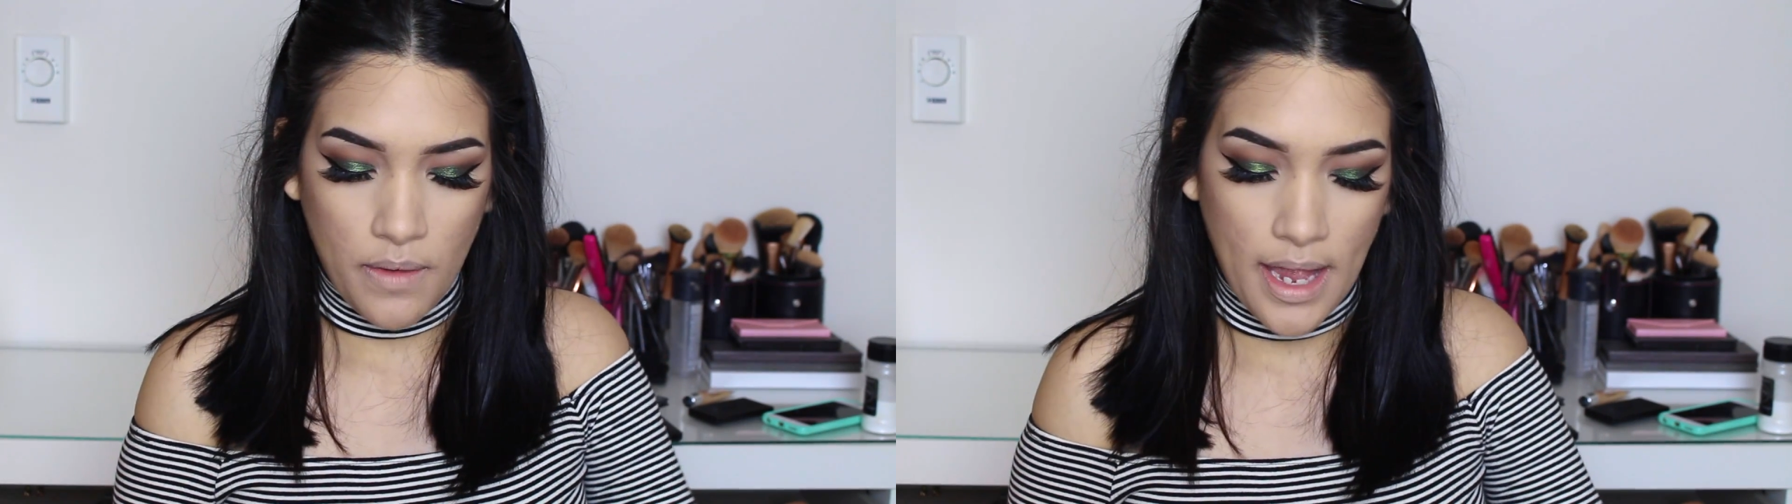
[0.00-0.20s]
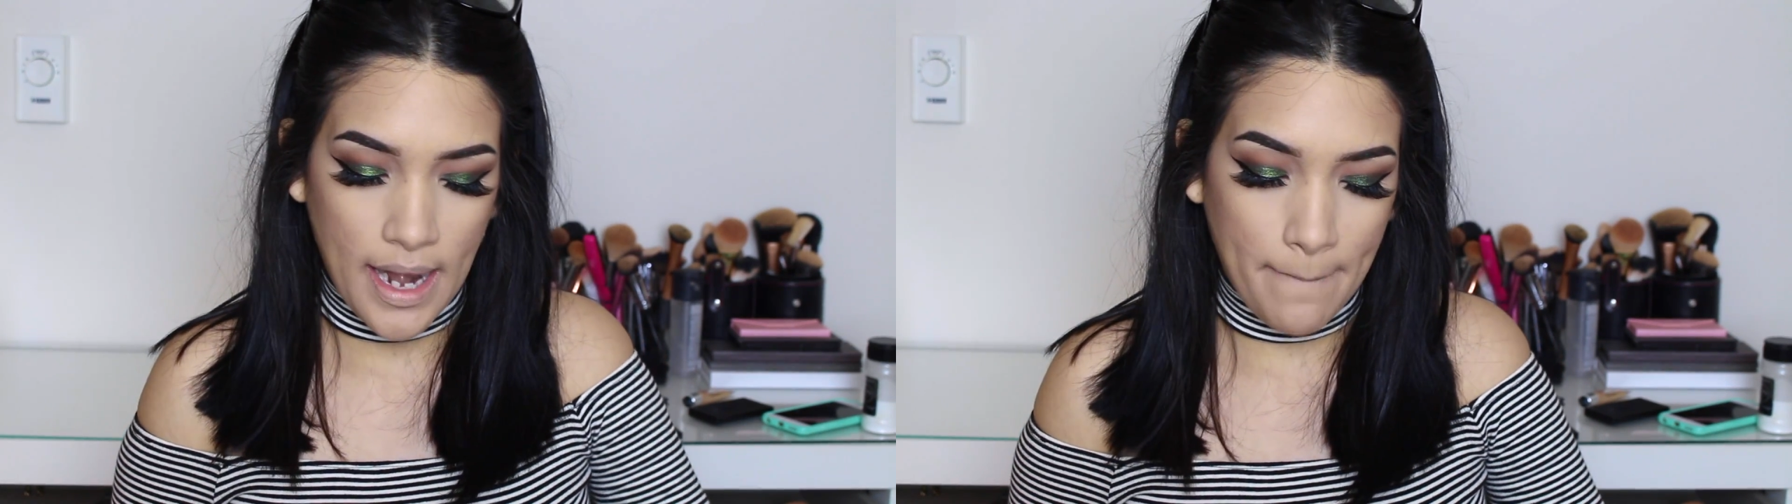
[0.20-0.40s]

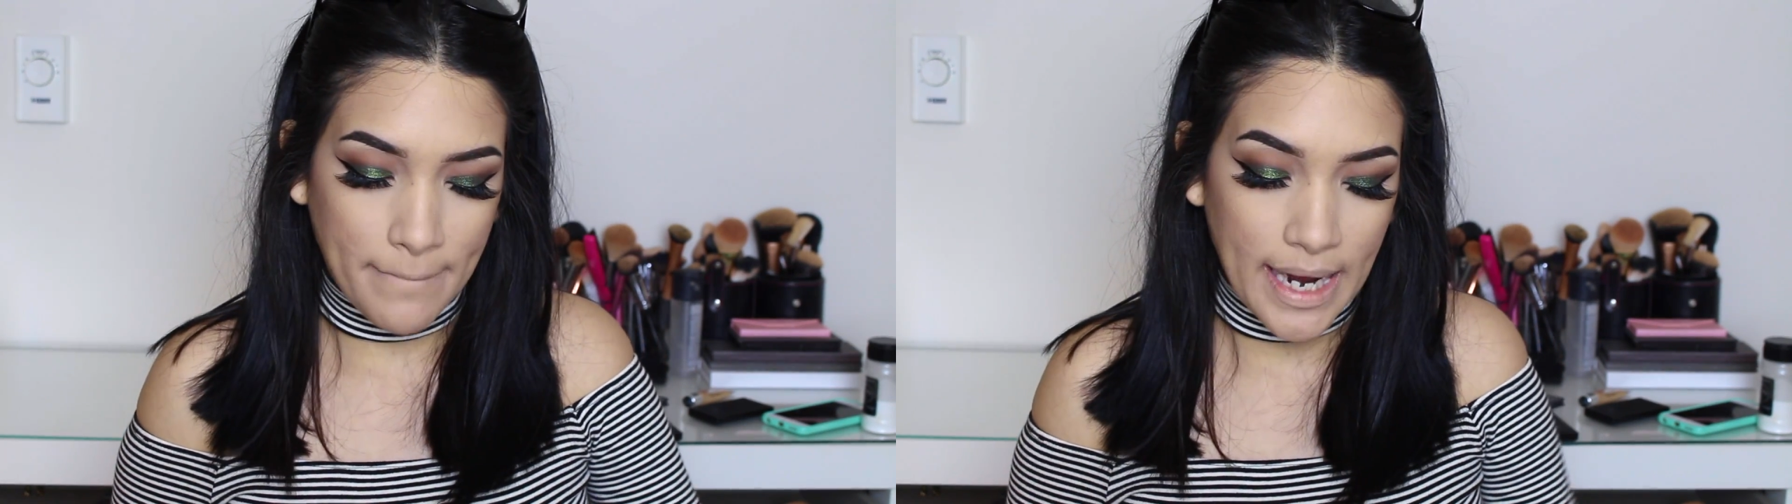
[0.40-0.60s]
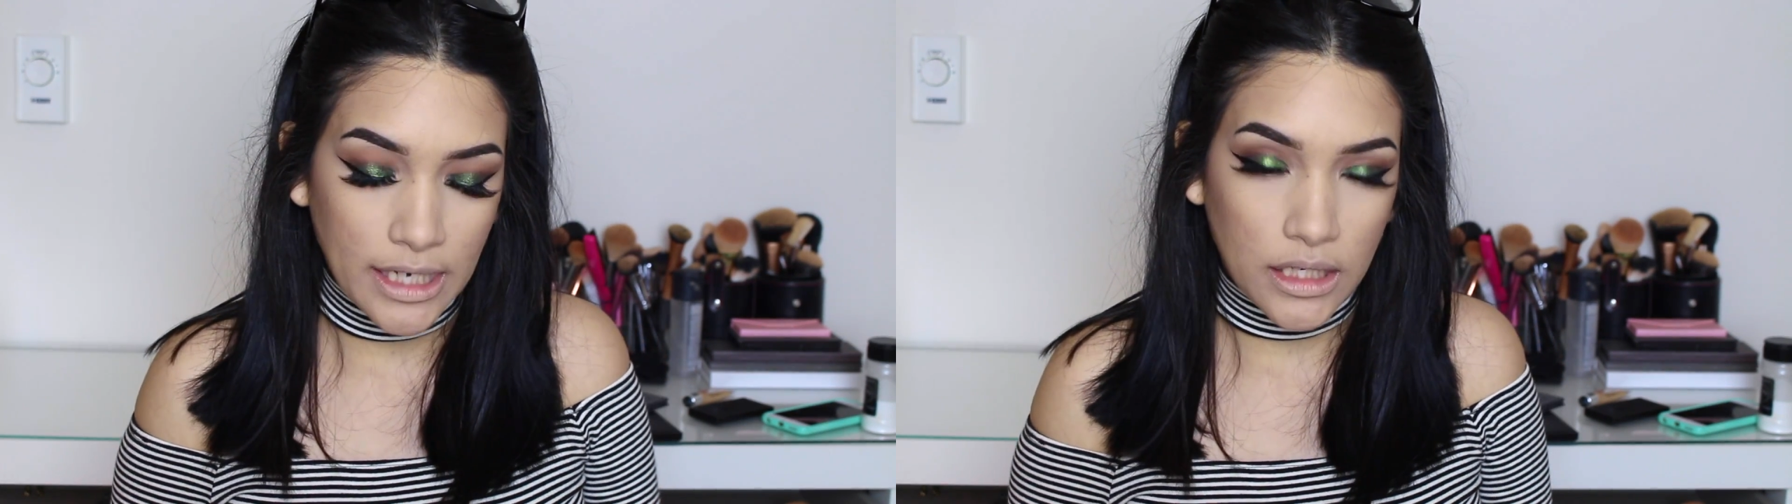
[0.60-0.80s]
And I
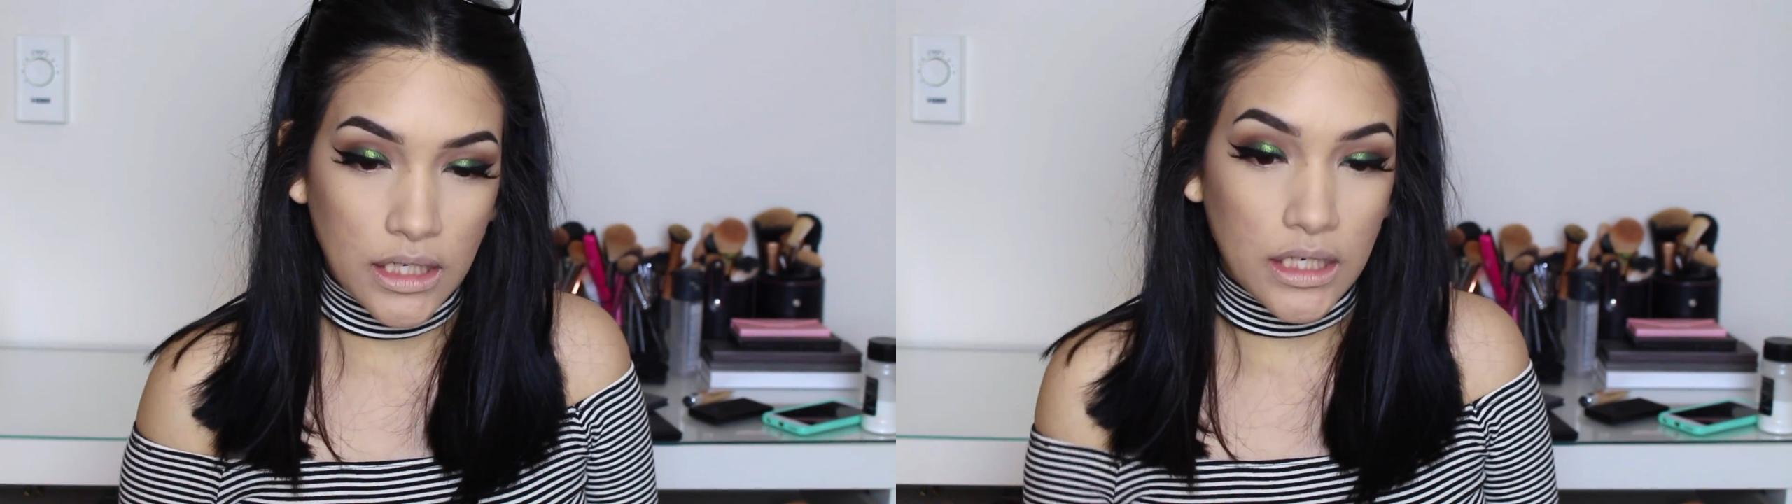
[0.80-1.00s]
might